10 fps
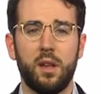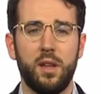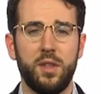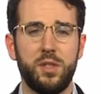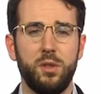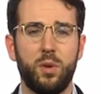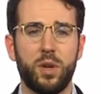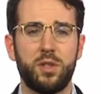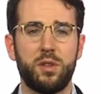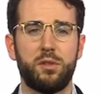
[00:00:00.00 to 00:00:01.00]
In this new
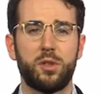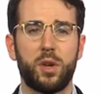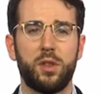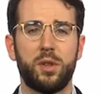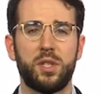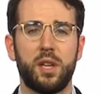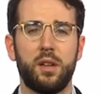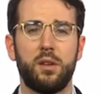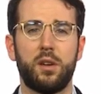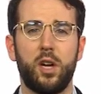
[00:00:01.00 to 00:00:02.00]
question for
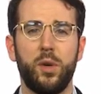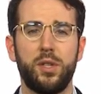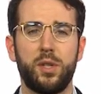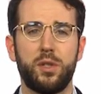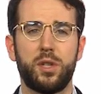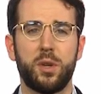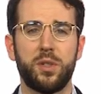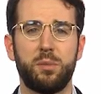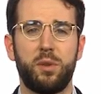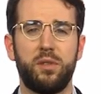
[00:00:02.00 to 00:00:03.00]
2013, our research shows
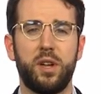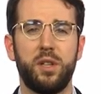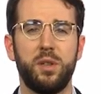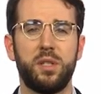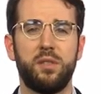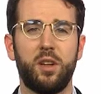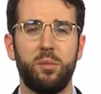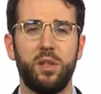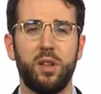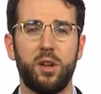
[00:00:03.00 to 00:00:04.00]
that provider use of
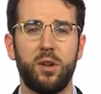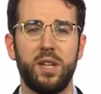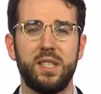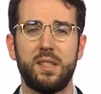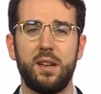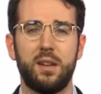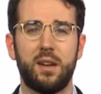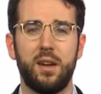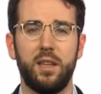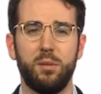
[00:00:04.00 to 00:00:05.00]
LPO is not
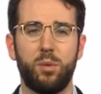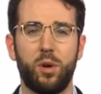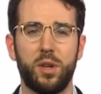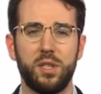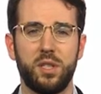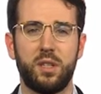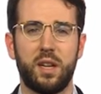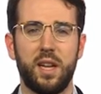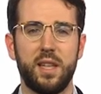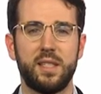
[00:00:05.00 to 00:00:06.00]
highly important to
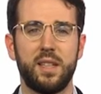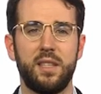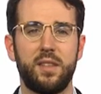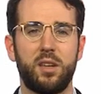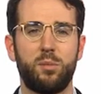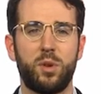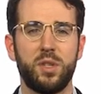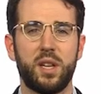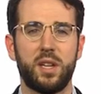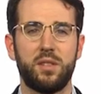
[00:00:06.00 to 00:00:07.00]
clients and that they are more
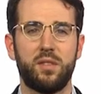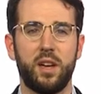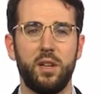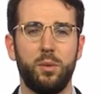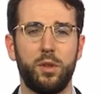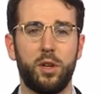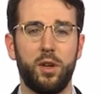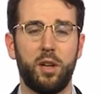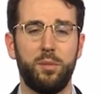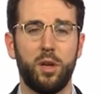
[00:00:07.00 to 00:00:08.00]
satisfied with
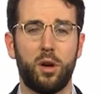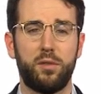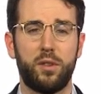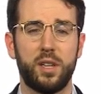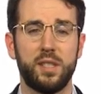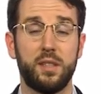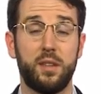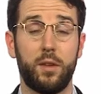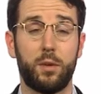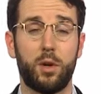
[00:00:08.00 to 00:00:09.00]
current LPO offerings than they